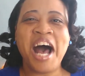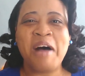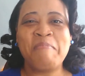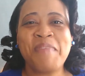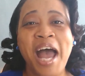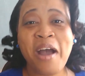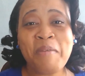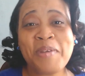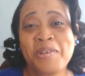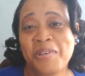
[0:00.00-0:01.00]
I
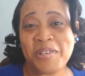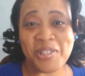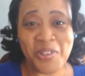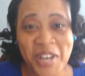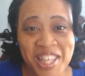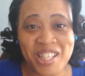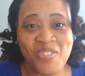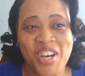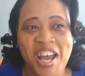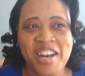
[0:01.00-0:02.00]
hope you enjoyed this
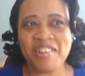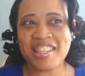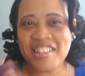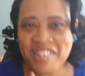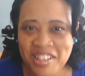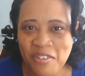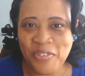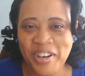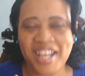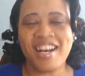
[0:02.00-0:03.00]
video. I know it's a little
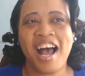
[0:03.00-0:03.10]
different.